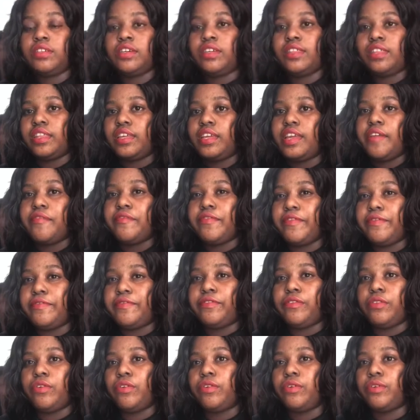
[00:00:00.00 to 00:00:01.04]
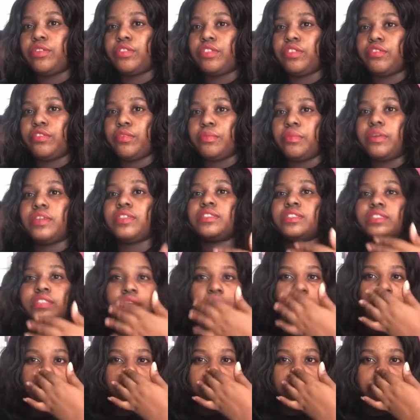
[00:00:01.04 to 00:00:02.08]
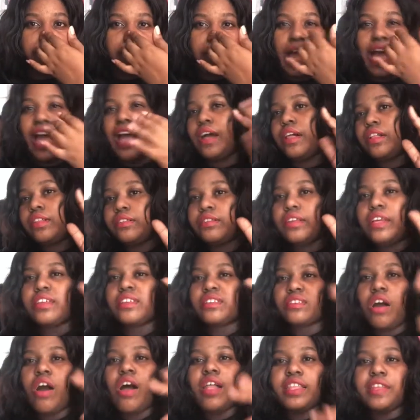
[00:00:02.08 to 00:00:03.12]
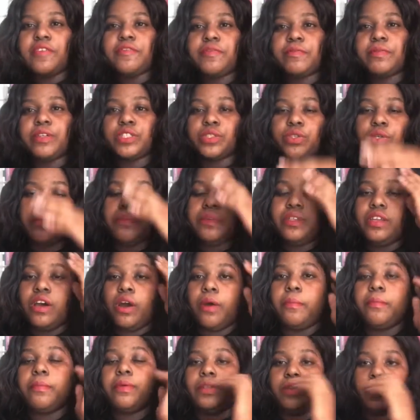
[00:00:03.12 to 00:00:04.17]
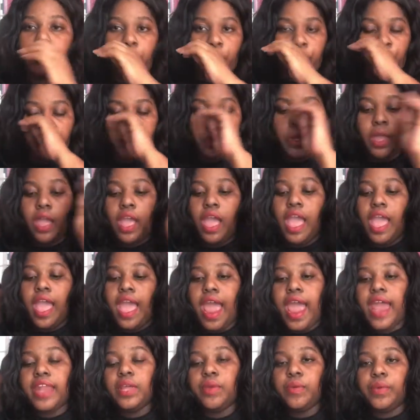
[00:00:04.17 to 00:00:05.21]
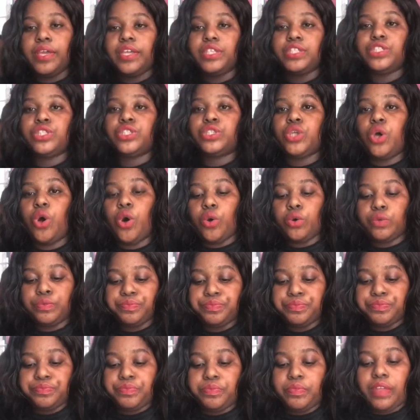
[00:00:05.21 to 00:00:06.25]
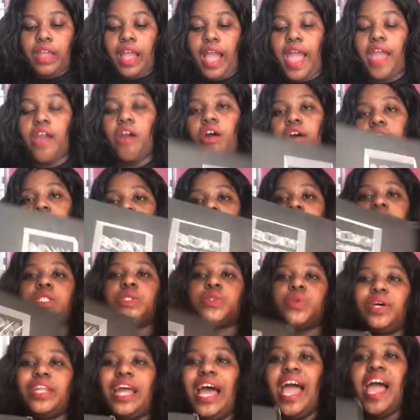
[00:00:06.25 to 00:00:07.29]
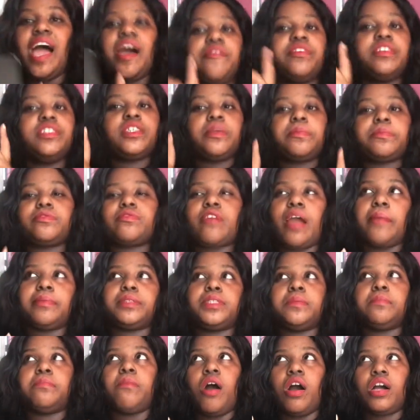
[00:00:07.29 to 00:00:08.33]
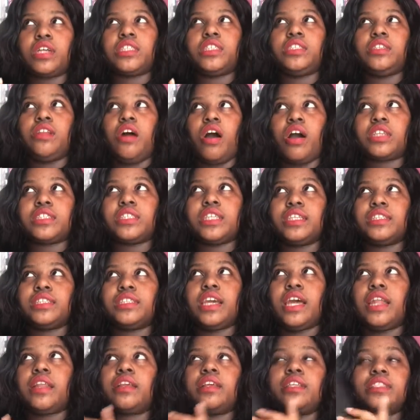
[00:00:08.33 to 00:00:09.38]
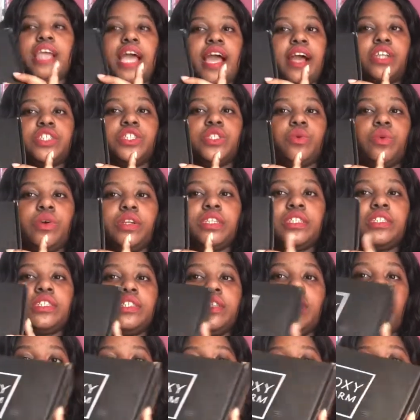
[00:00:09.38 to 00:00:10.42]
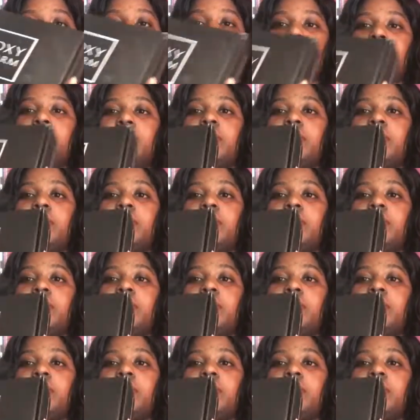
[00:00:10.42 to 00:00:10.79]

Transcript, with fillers: Every 4 or 3 months. All the information will be down below. Anyways, so I ordered this one. I haven't subscribed to BoxyLuxe as yet, because I actually want to see how